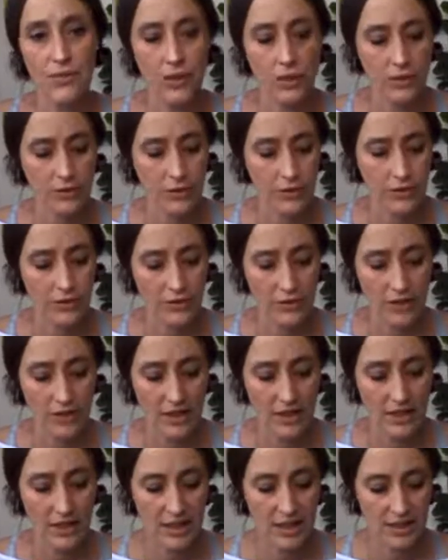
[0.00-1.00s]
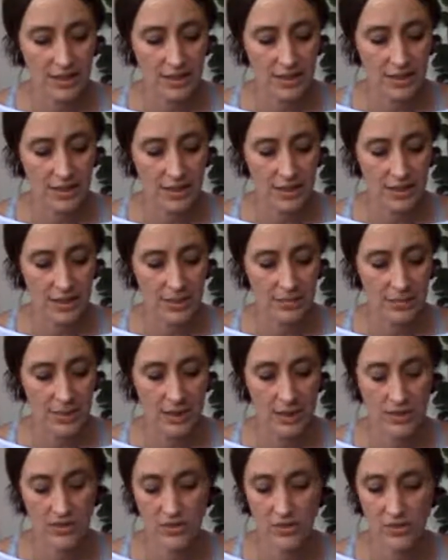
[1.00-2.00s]
of dark versus light.
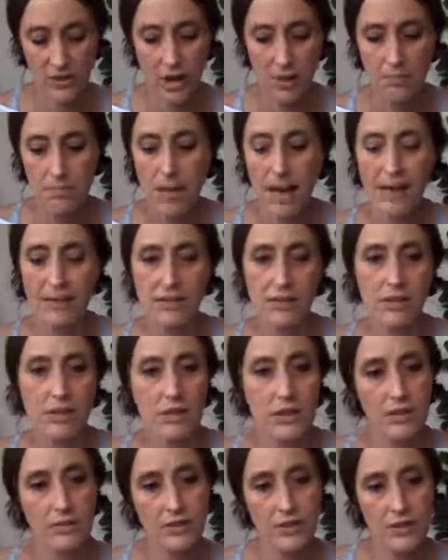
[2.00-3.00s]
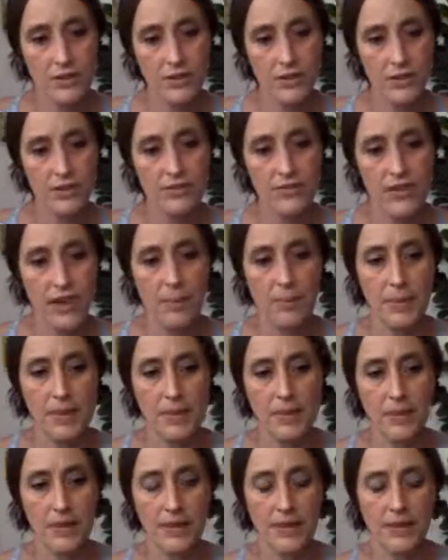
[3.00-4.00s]
And it's not masculine versus
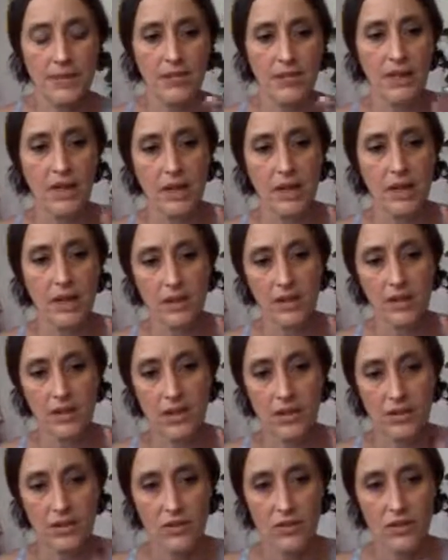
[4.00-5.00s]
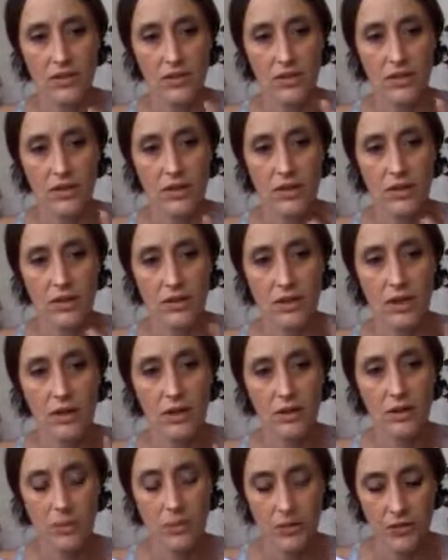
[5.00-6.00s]
feminine. It's that distorted,
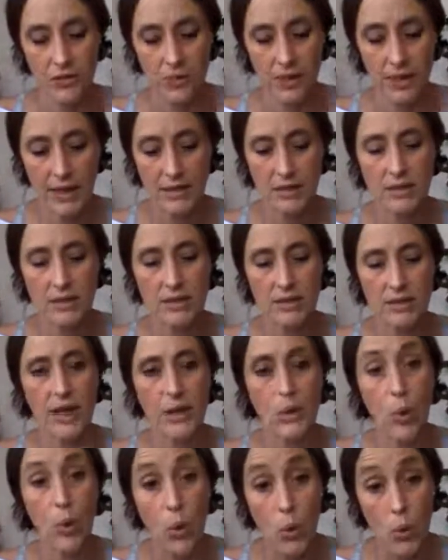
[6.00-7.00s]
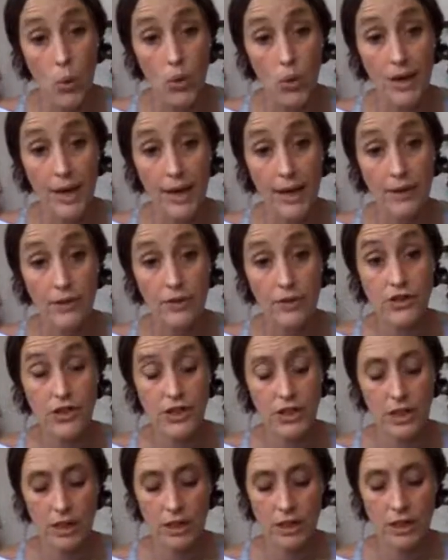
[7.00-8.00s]
dark perspective, that old
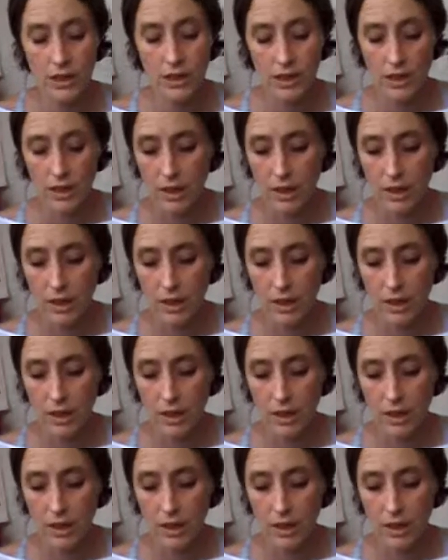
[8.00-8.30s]
energy